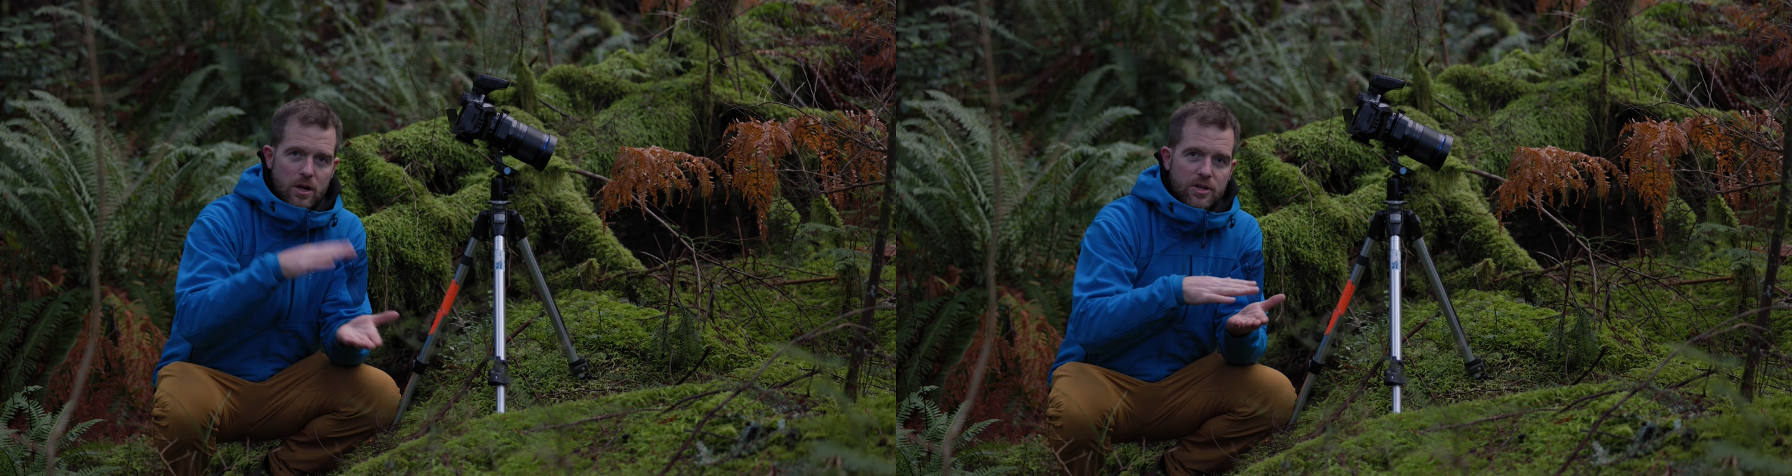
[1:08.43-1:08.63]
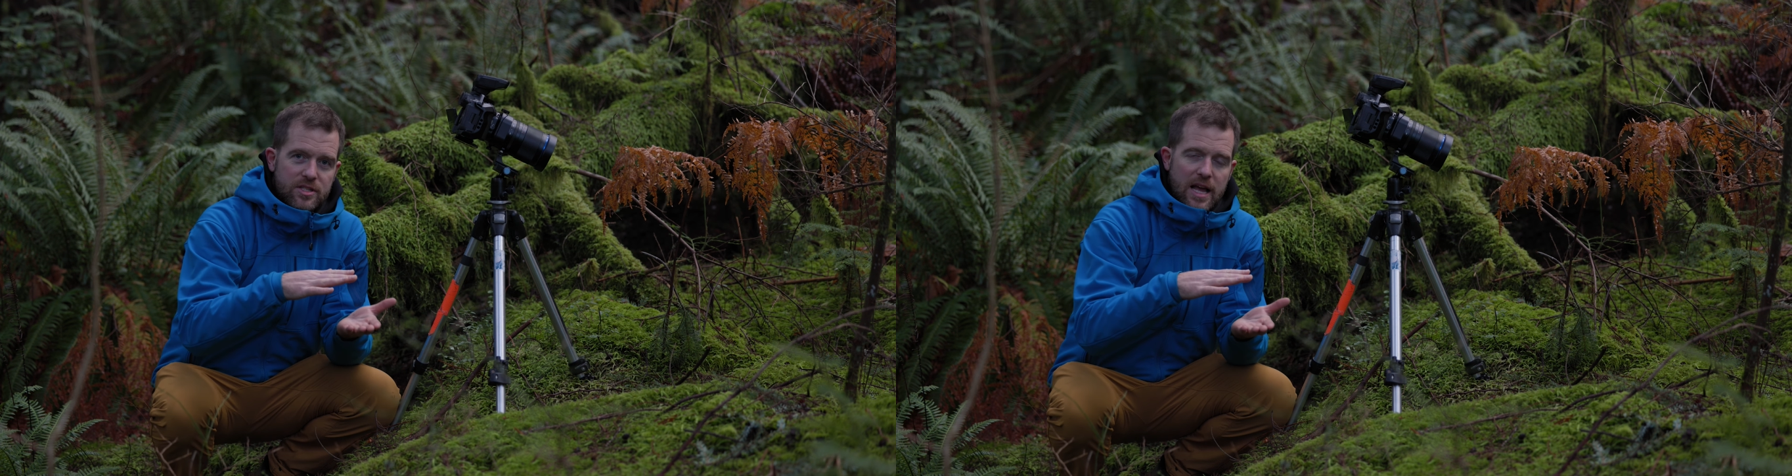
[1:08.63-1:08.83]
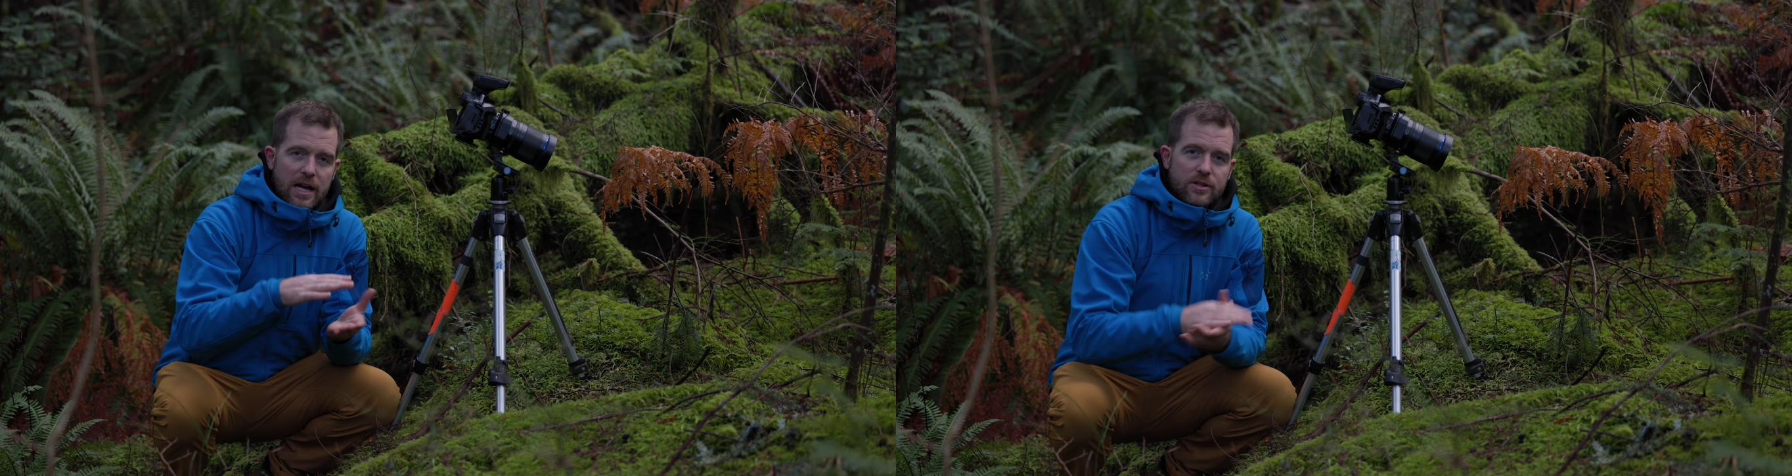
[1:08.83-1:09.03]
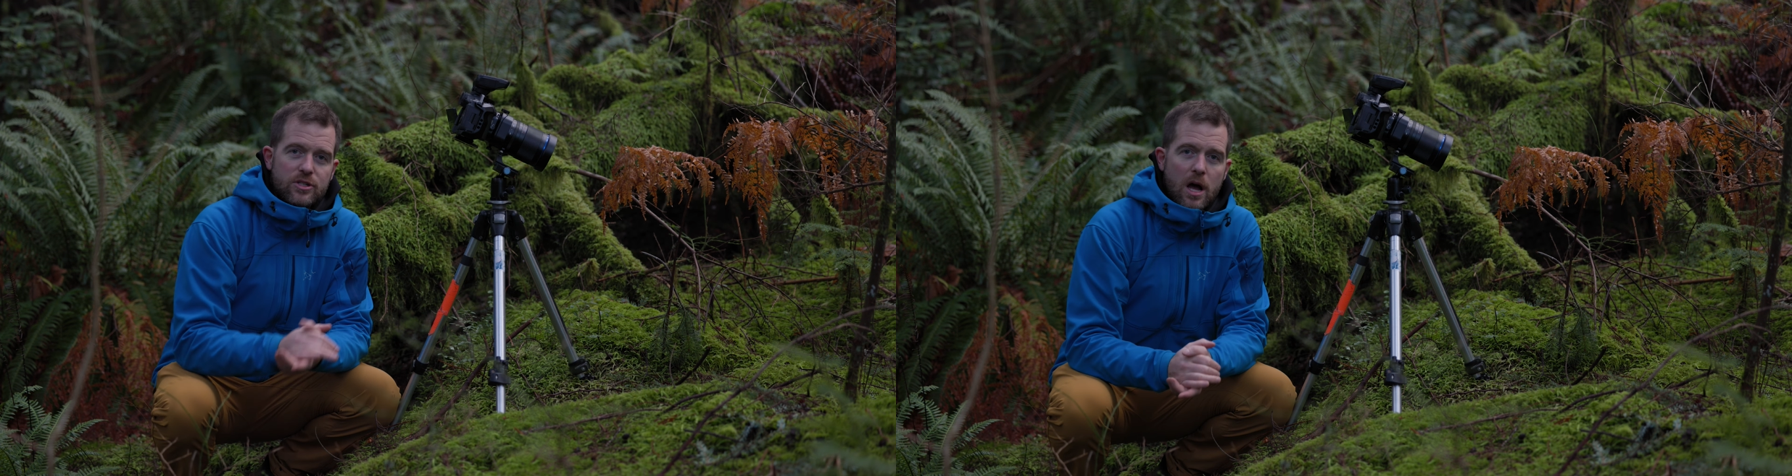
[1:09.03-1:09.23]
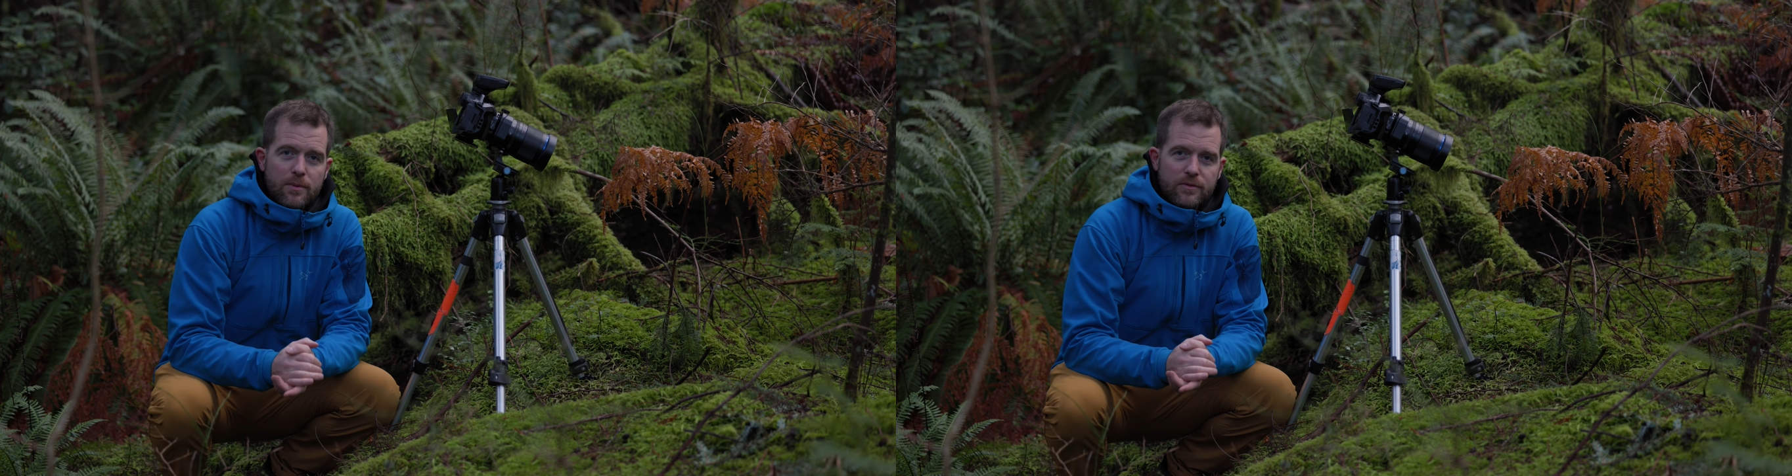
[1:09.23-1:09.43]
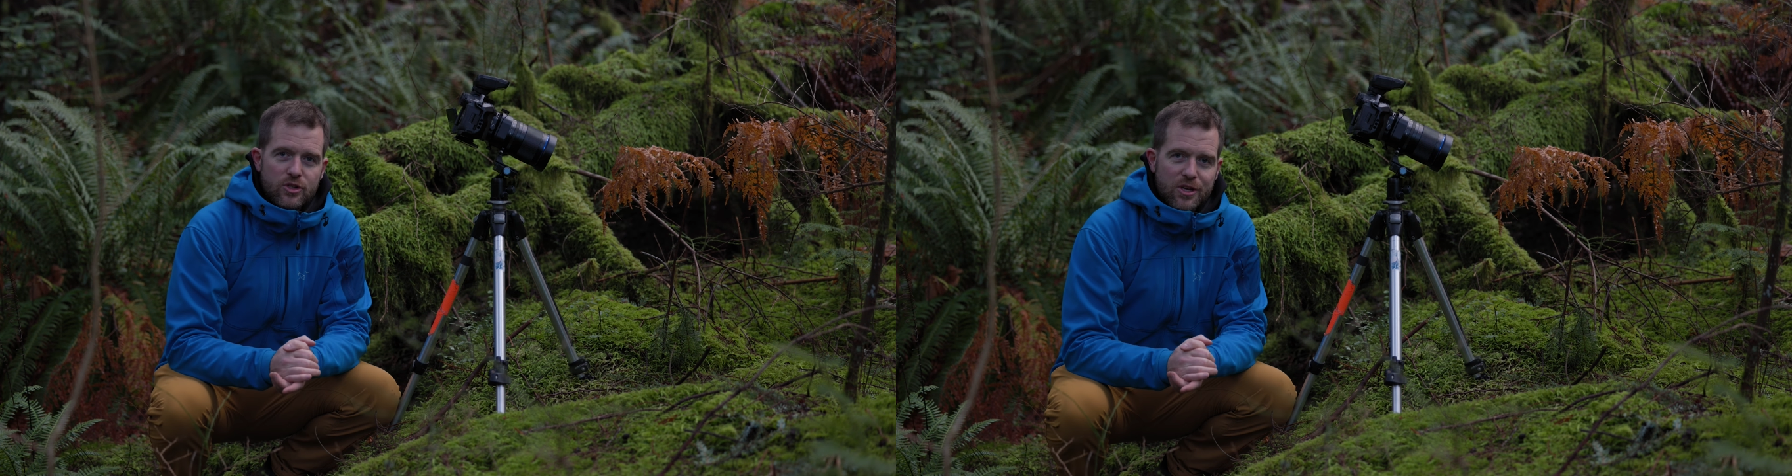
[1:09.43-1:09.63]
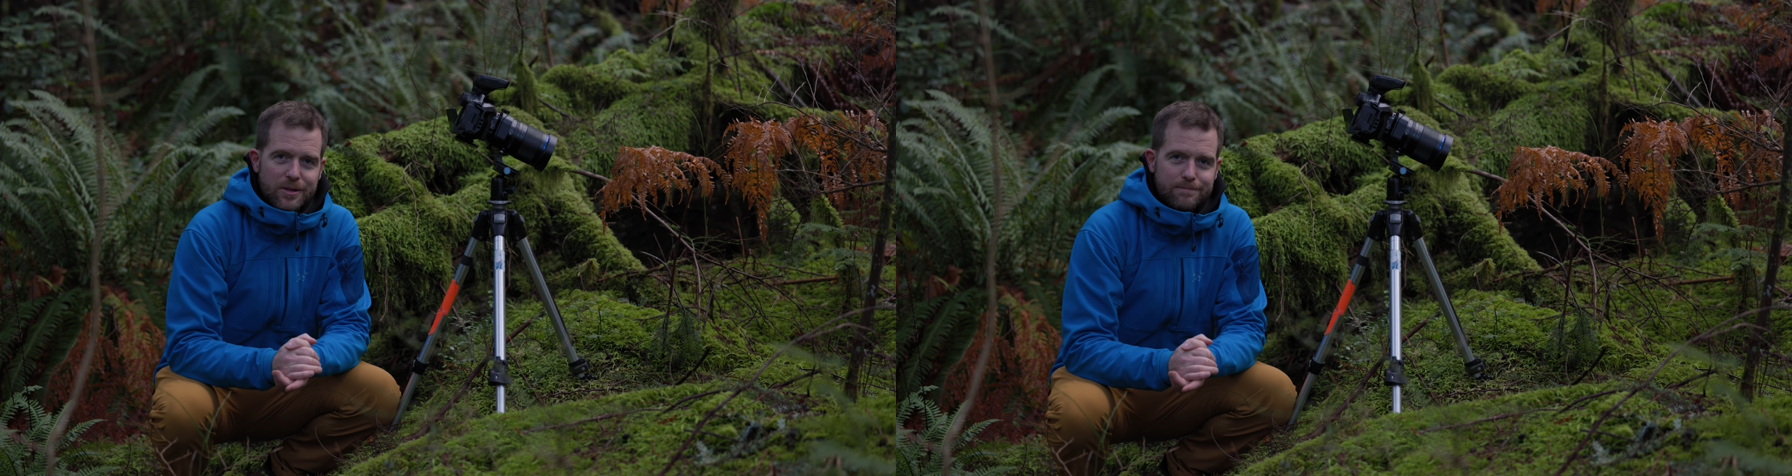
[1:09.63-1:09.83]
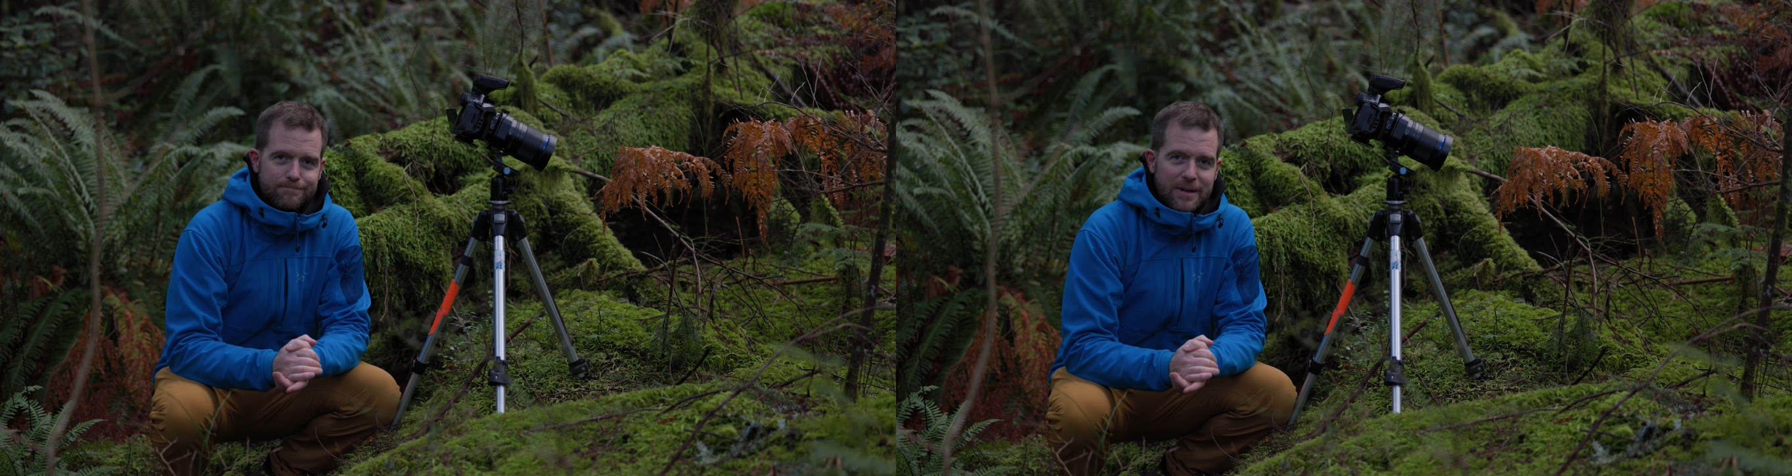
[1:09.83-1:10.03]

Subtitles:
all stack on top of each other.